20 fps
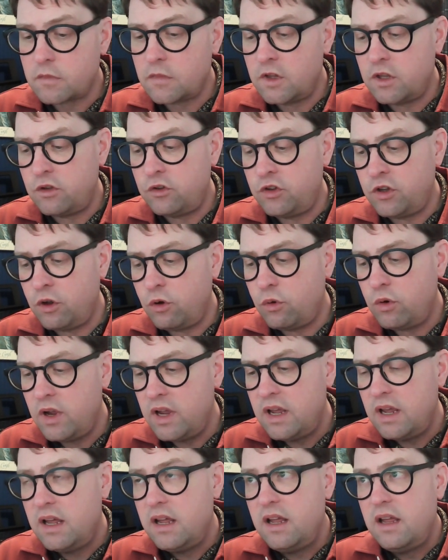So
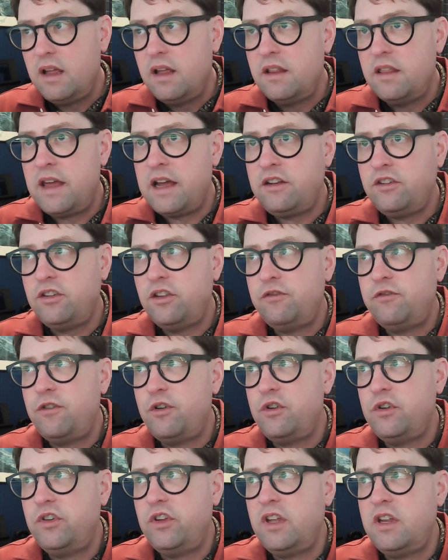that's the
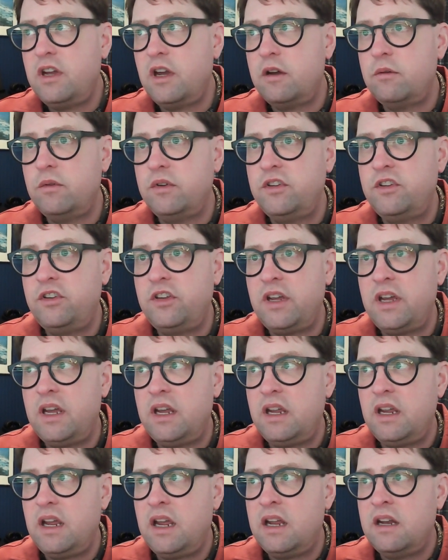first thing I would
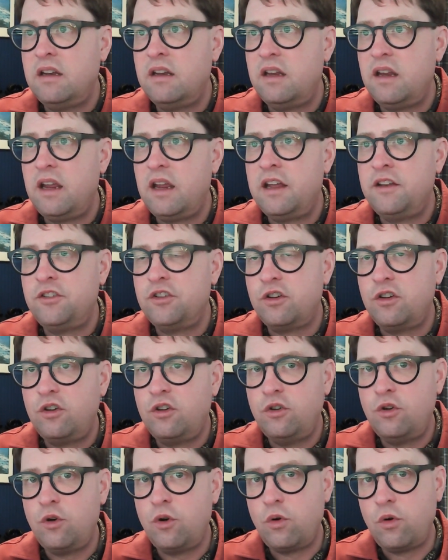say. And as a
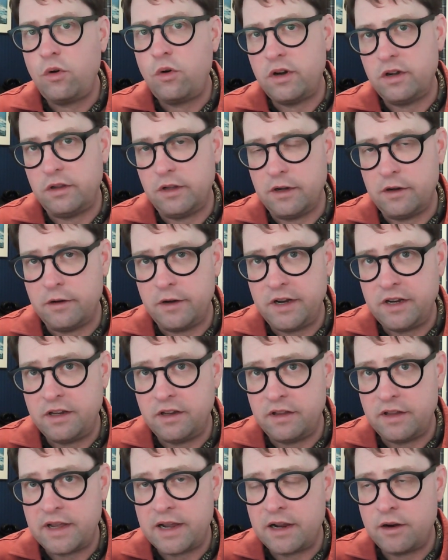corollary
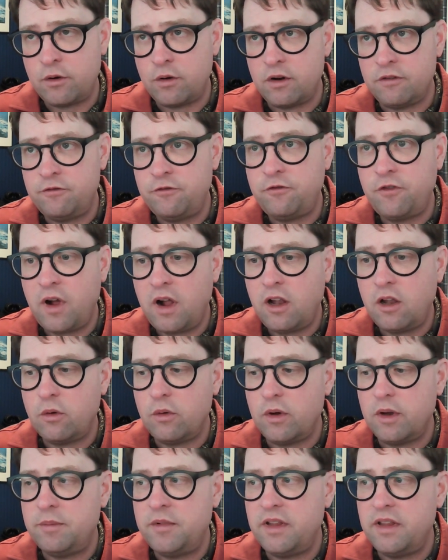to that, or a
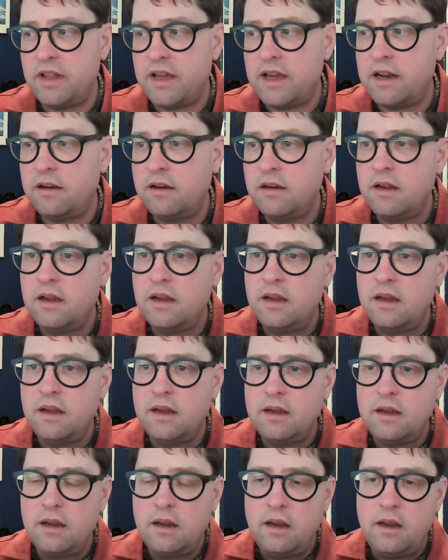follow-up to that,
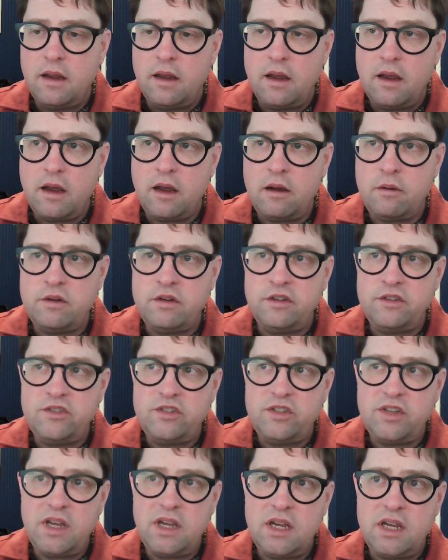I would
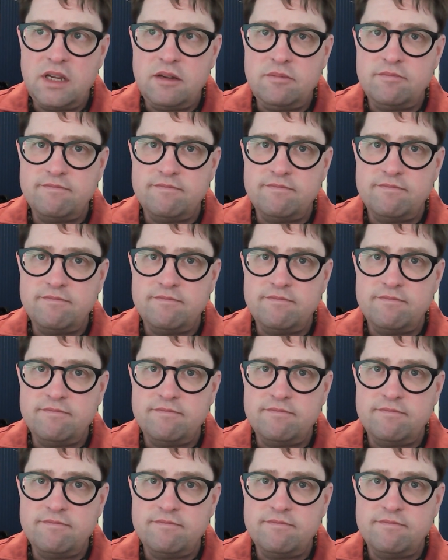just say